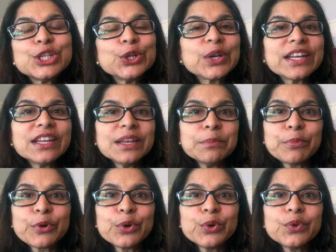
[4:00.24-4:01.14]
you can
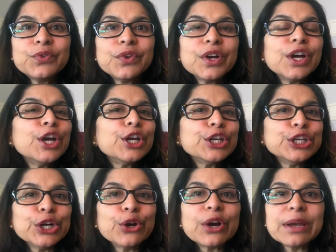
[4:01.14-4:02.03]
improve
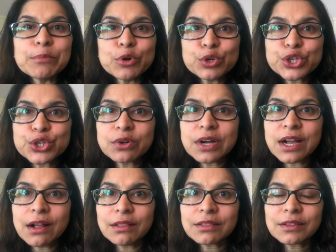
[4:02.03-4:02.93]
your emotional
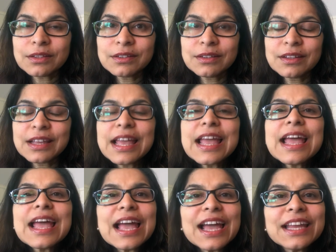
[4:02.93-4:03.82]
health
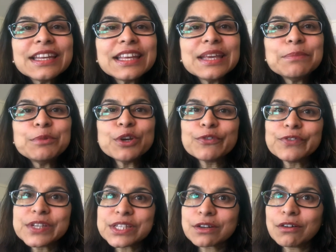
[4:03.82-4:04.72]
and keep your
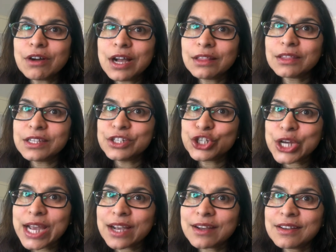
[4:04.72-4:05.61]
physical health in
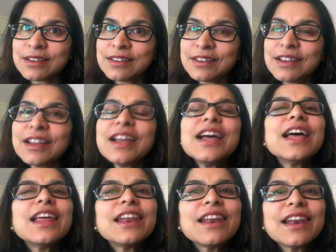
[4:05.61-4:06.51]
check.
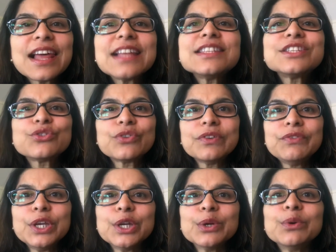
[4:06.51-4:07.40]
Let's
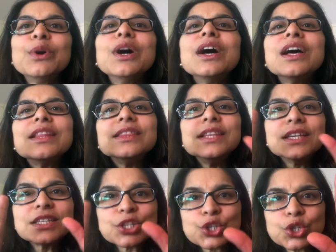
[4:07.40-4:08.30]
review the
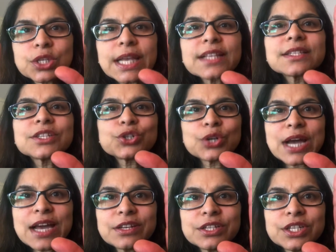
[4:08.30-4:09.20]
6
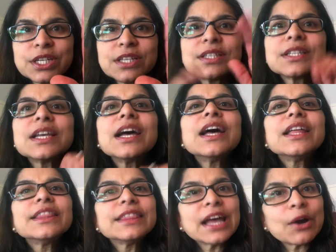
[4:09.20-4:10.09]
strategies
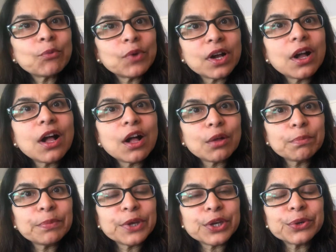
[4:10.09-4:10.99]
that will
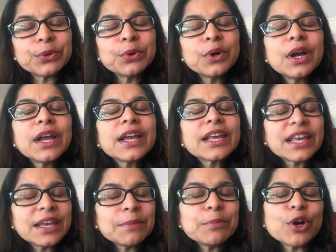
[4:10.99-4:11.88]
help you
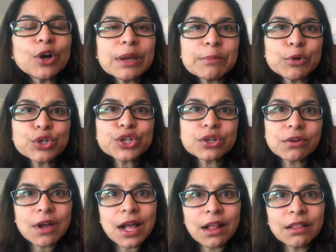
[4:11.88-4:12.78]
keep your emotional
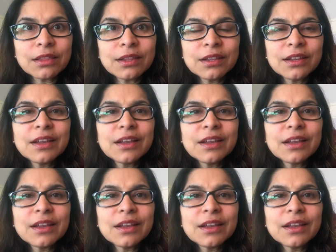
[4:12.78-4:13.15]
health